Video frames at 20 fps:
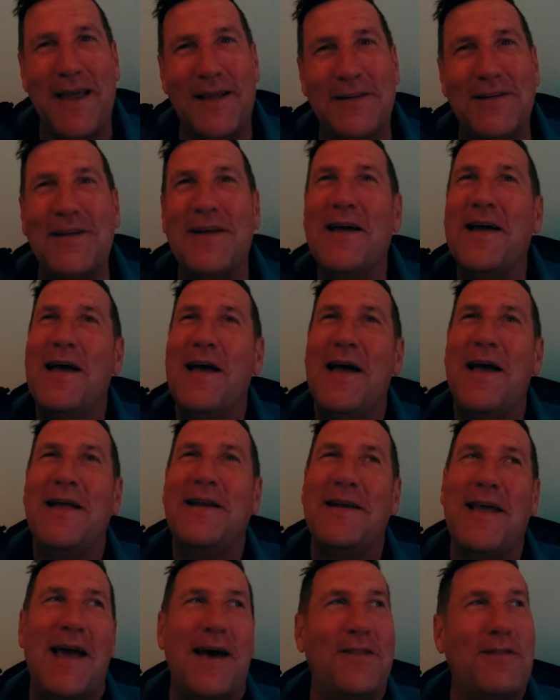and
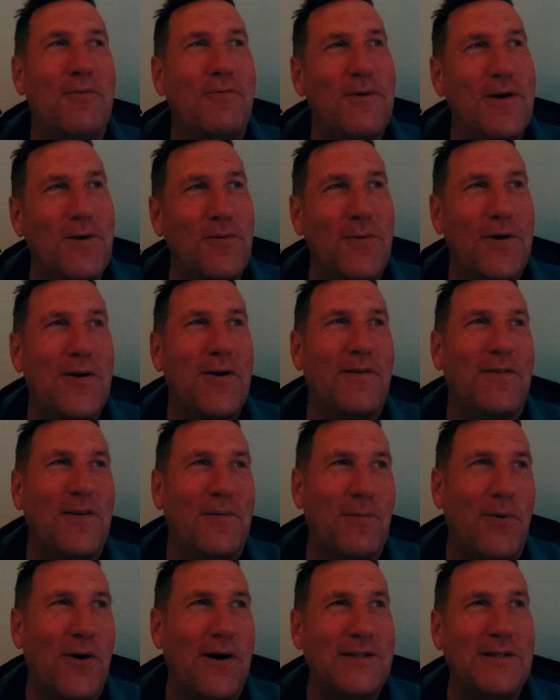now the rear wheel of
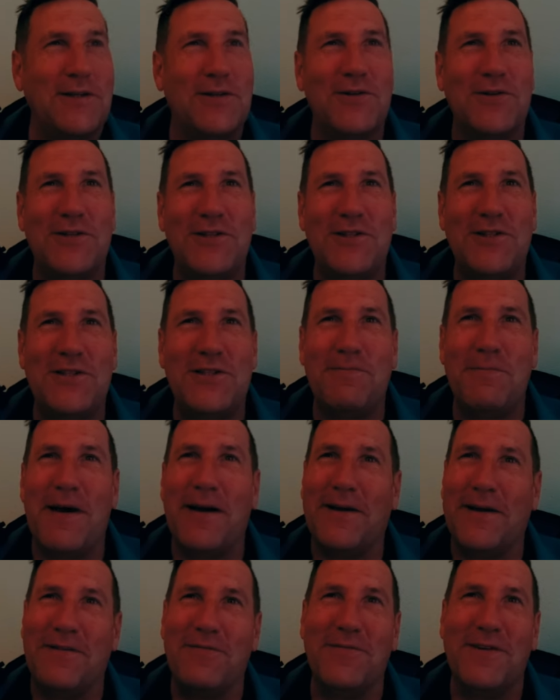a bicycle is just
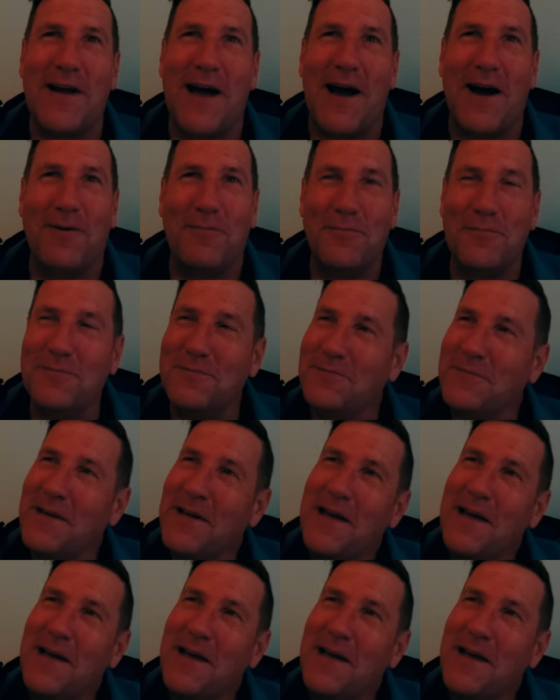about given up.